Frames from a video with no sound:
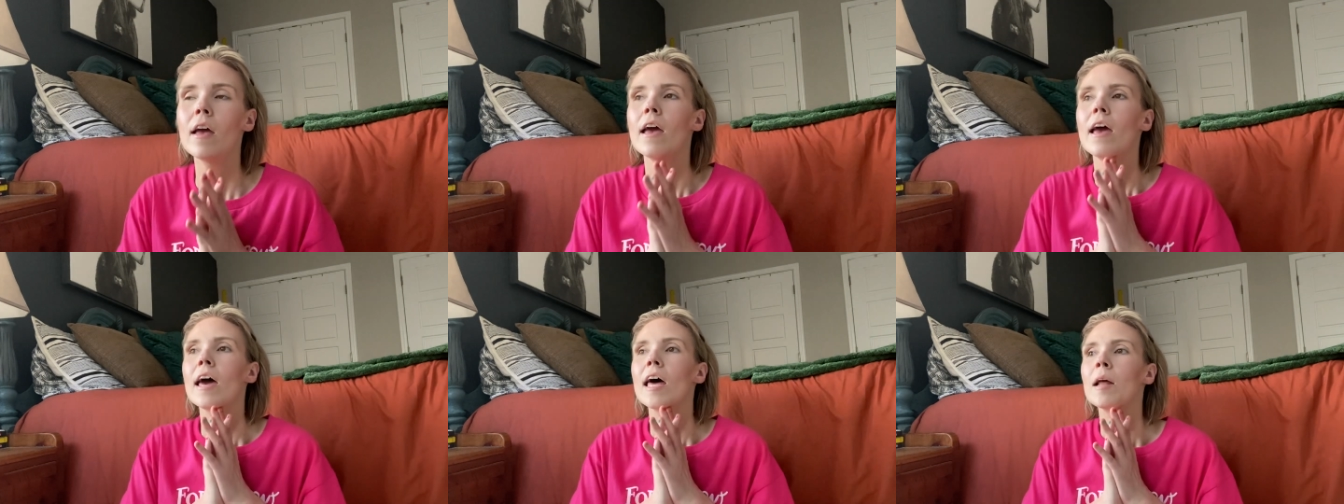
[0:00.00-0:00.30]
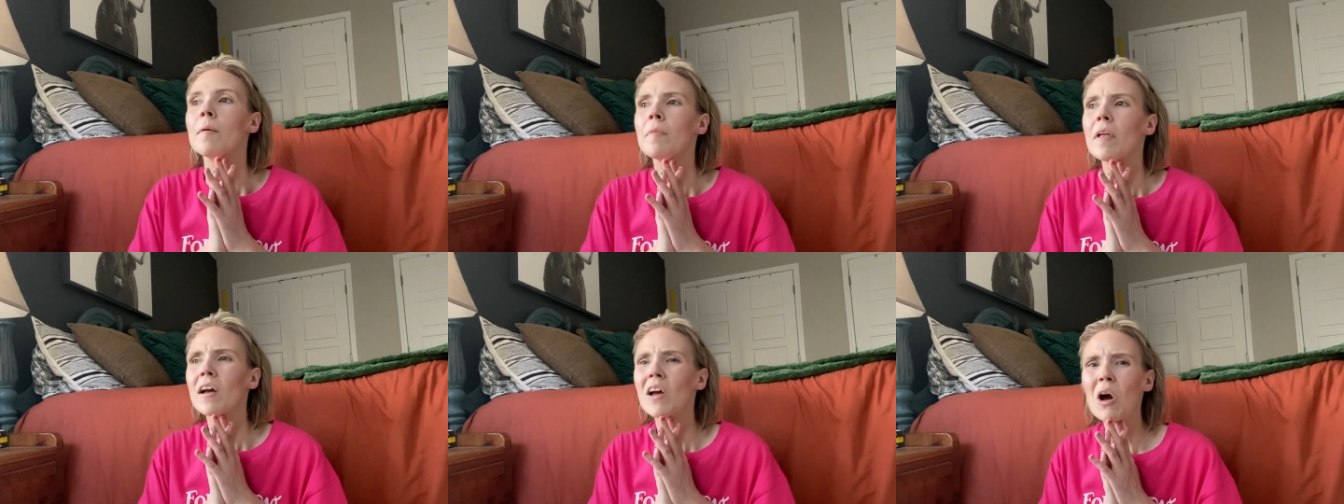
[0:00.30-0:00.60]
And
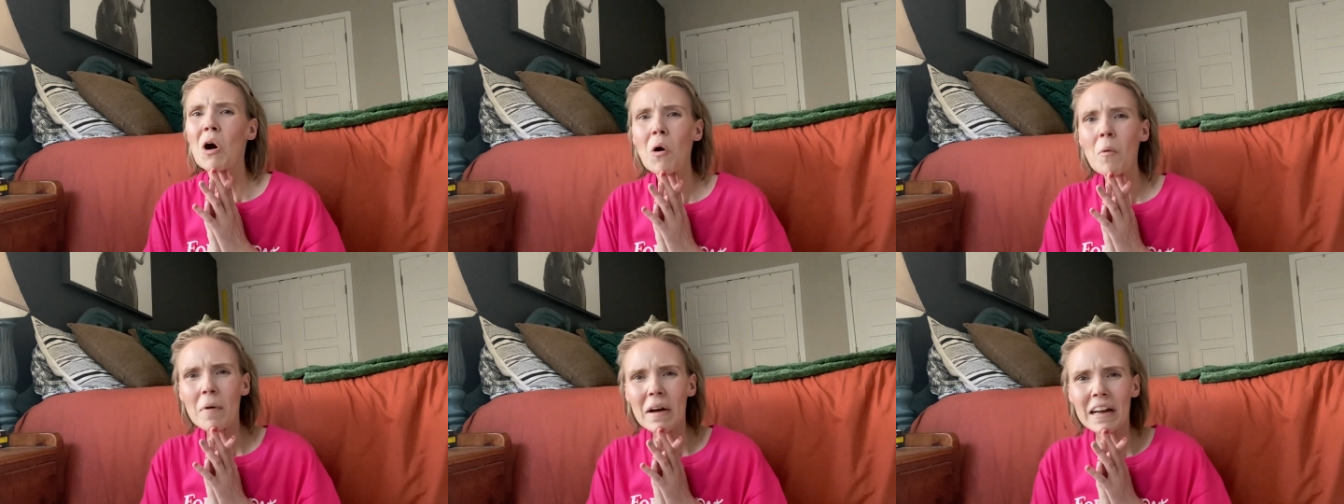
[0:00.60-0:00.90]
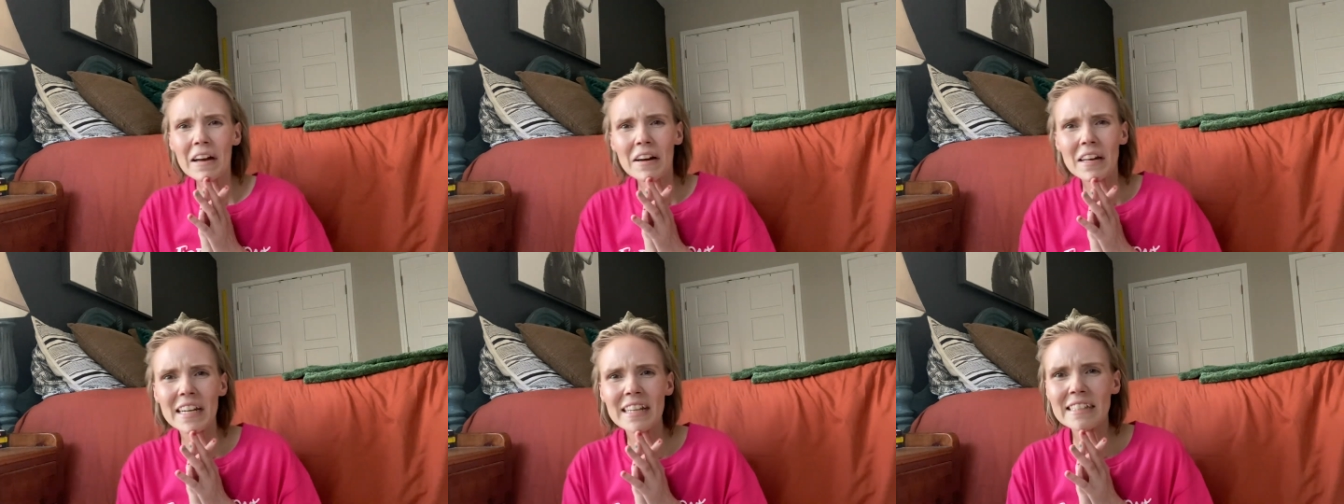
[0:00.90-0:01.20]
I'm like, oh my
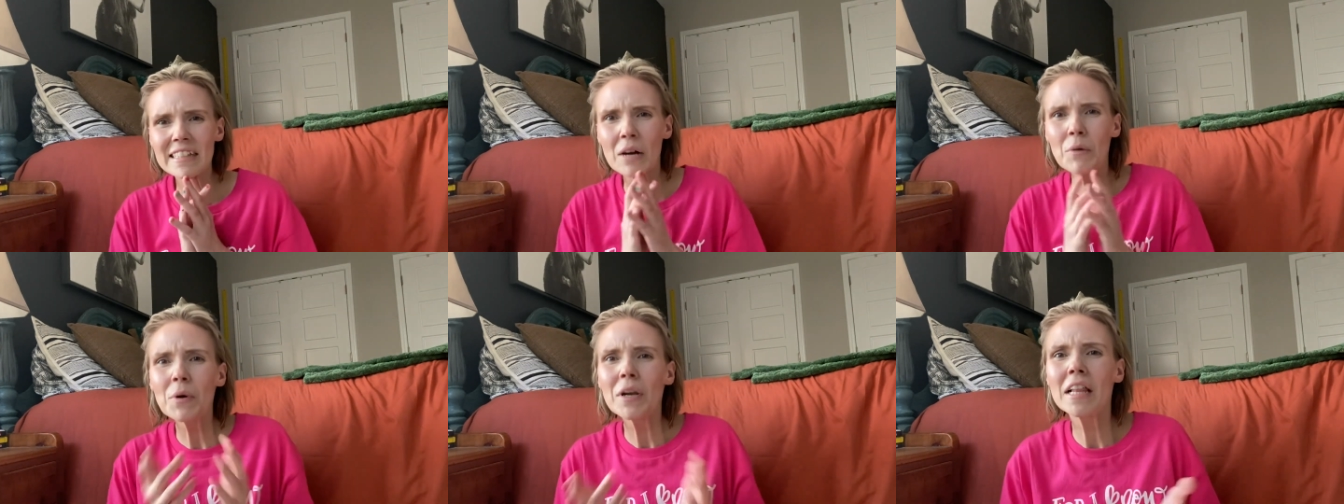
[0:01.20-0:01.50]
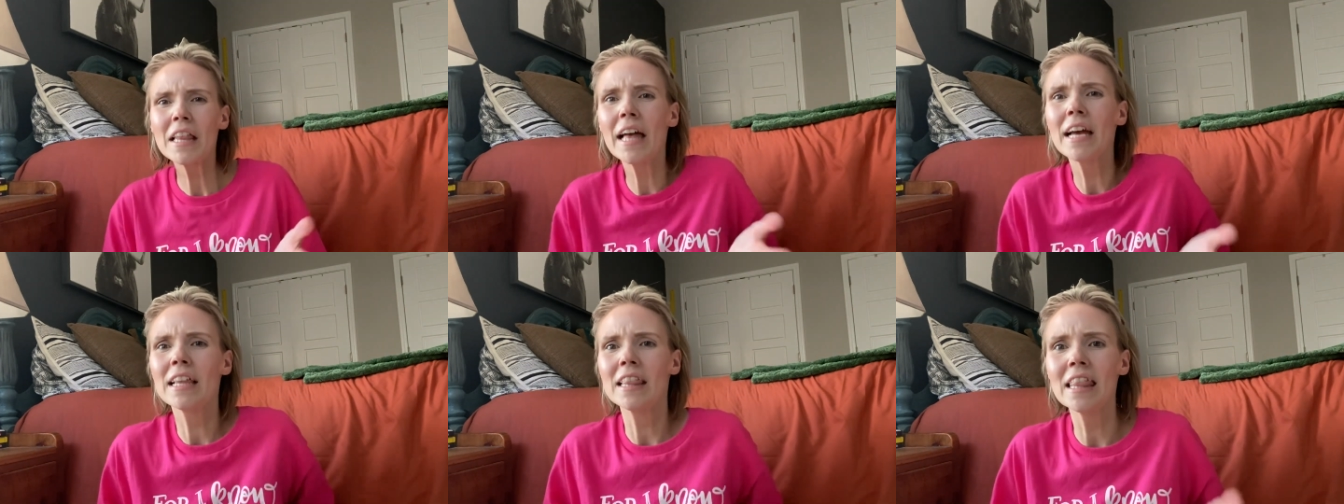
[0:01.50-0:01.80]
goodness, I want to
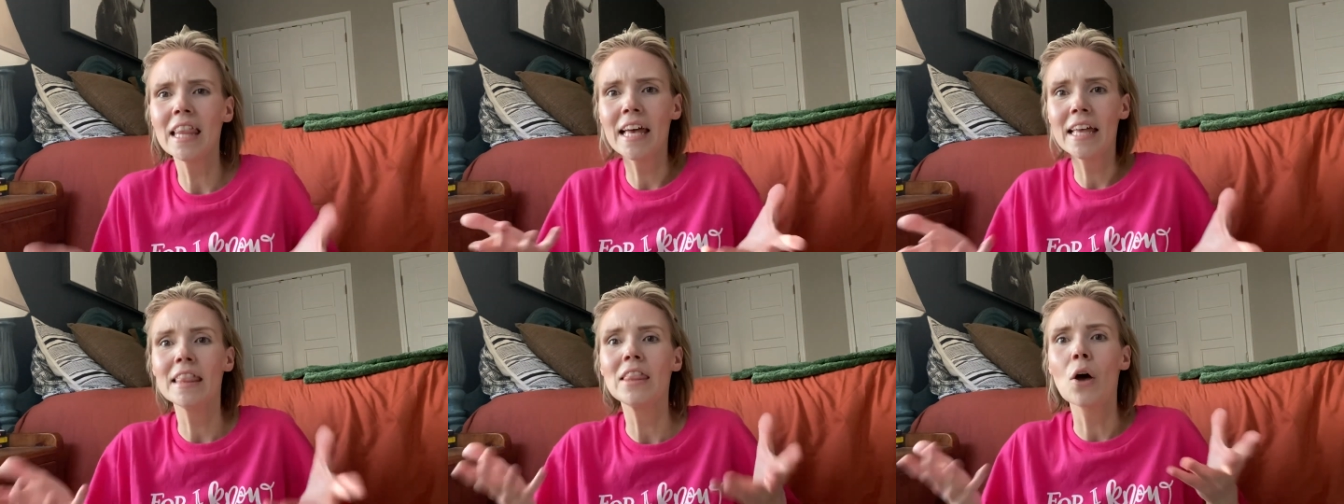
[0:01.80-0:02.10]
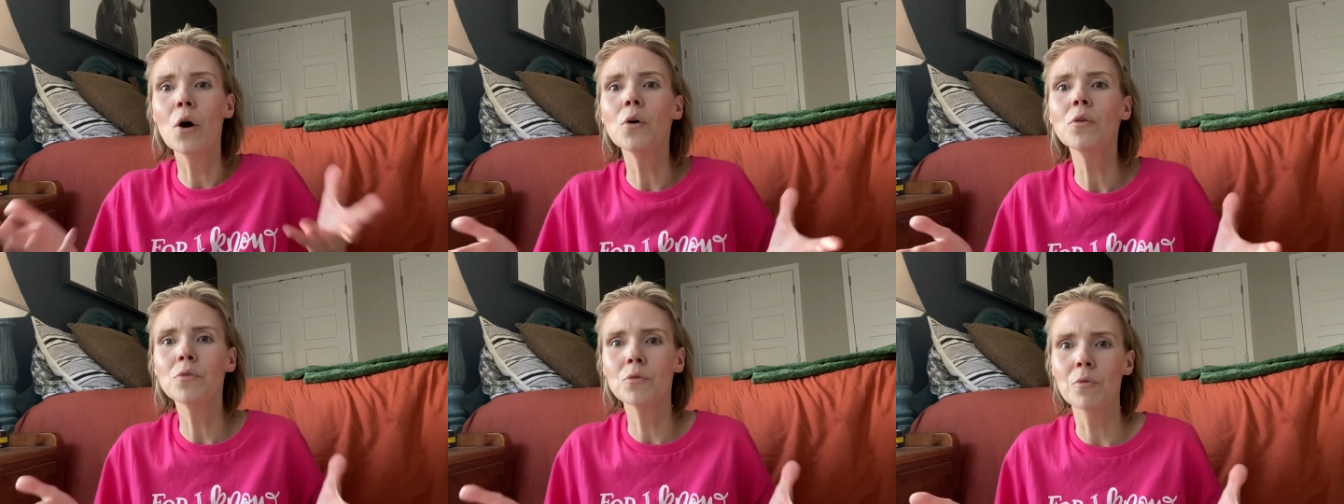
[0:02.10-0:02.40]
like let
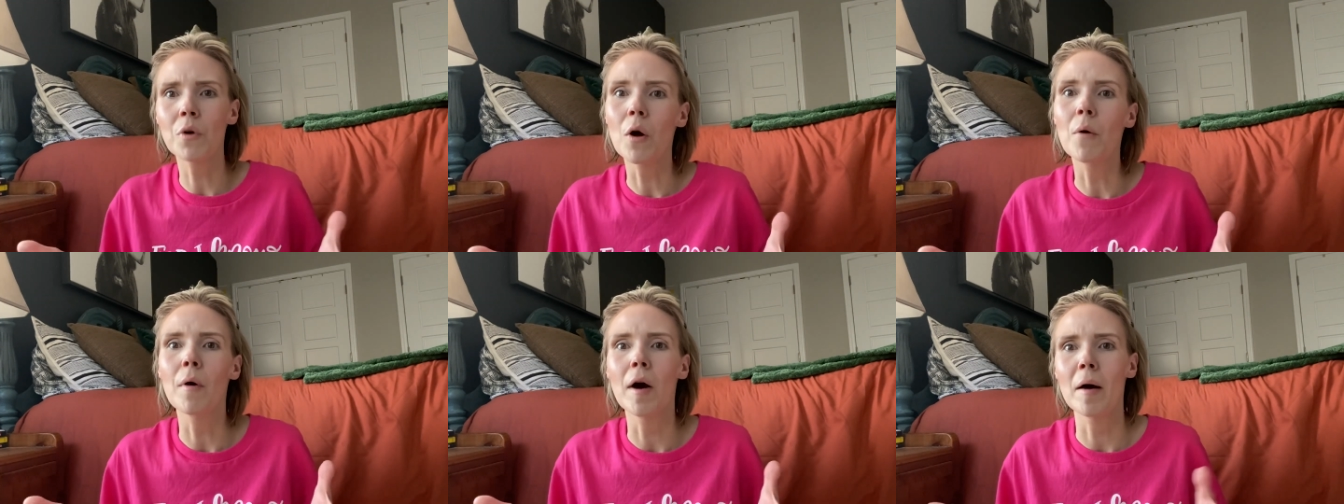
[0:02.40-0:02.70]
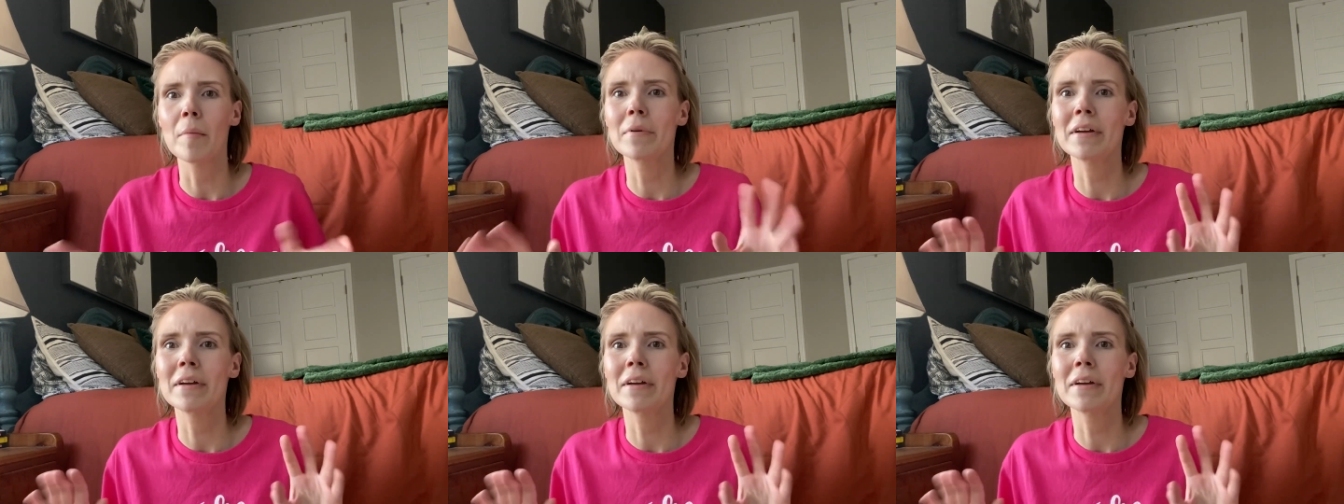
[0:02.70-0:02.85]
those grow up.